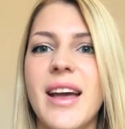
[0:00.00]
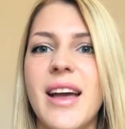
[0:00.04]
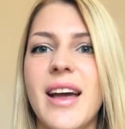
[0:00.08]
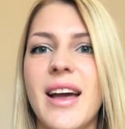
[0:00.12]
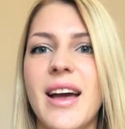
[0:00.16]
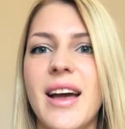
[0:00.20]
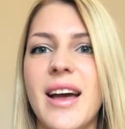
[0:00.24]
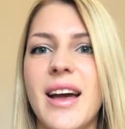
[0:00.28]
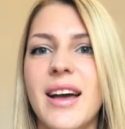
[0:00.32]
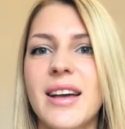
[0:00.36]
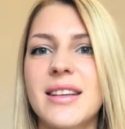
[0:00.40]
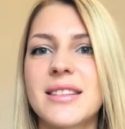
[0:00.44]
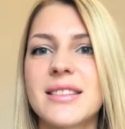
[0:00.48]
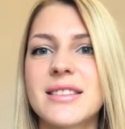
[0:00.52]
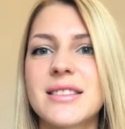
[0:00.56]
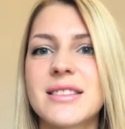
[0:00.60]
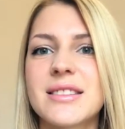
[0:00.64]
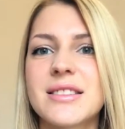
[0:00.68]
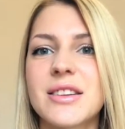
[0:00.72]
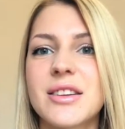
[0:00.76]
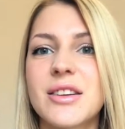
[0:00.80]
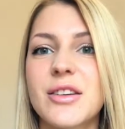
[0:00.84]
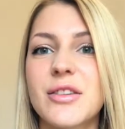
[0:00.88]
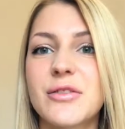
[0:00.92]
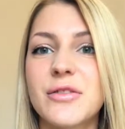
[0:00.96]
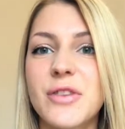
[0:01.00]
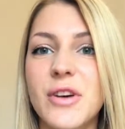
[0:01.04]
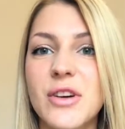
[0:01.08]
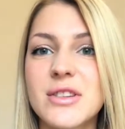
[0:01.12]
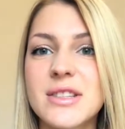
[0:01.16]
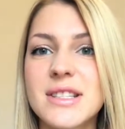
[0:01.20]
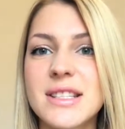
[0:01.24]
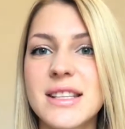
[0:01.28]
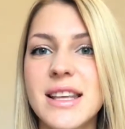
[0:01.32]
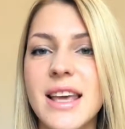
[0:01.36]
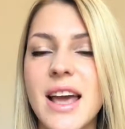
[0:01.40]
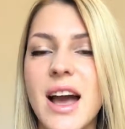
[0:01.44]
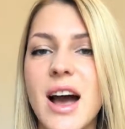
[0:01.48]
And
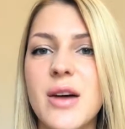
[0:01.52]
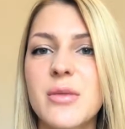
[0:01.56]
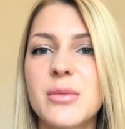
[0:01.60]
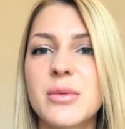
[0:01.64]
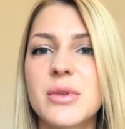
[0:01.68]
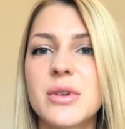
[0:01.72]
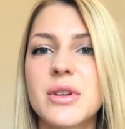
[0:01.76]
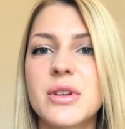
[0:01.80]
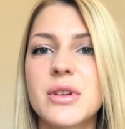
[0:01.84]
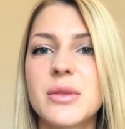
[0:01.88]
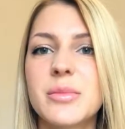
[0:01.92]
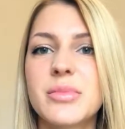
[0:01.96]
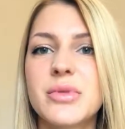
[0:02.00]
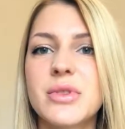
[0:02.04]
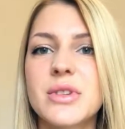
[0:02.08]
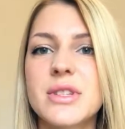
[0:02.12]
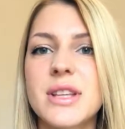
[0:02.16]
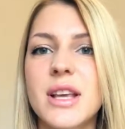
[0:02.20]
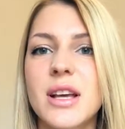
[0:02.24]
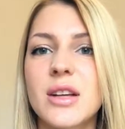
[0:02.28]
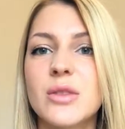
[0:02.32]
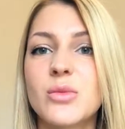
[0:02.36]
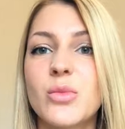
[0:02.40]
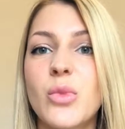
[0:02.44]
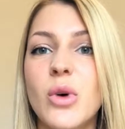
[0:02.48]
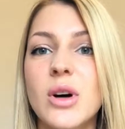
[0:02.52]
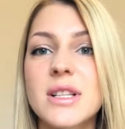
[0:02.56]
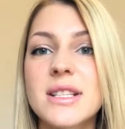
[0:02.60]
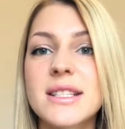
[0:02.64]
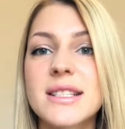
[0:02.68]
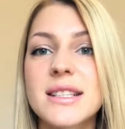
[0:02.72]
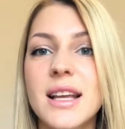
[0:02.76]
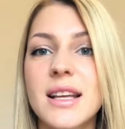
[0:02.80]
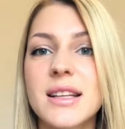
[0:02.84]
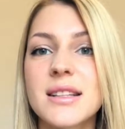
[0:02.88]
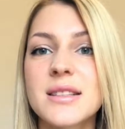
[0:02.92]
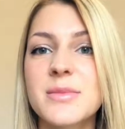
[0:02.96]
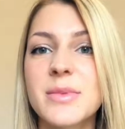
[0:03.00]
firstly, I will present what
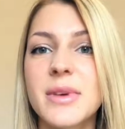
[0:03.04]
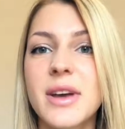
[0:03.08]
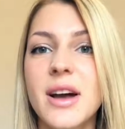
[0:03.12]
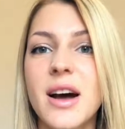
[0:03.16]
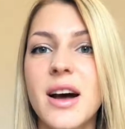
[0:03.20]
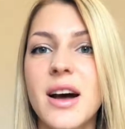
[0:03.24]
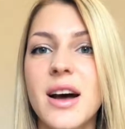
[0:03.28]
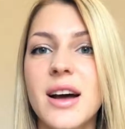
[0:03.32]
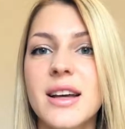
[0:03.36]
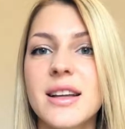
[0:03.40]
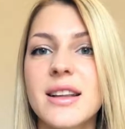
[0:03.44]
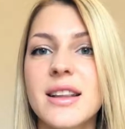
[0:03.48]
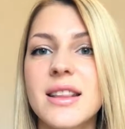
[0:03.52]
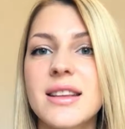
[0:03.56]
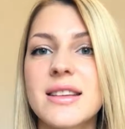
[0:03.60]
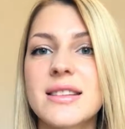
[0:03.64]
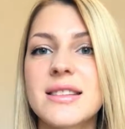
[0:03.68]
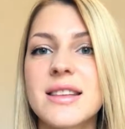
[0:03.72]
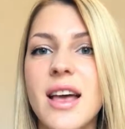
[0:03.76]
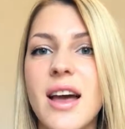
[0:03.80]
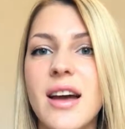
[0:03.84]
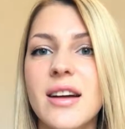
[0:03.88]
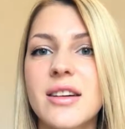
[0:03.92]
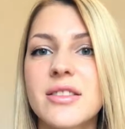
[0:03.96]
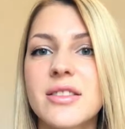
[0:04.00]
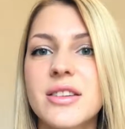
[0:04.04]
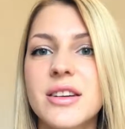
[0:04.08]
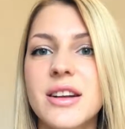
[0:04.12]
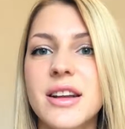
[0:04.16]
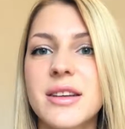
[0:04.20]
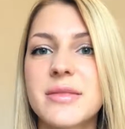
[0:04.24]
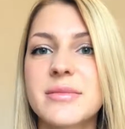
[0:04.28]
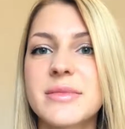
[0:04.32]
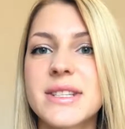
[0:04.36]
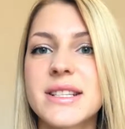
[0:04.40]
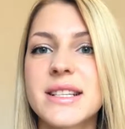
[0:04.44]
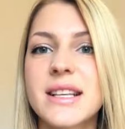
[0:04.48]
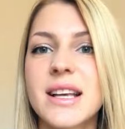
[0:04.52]
stands behind these
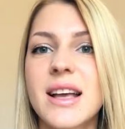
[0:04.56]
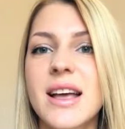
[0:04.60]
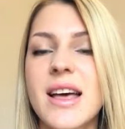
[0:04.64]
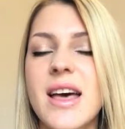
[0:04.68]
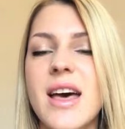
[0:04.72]
acronyms.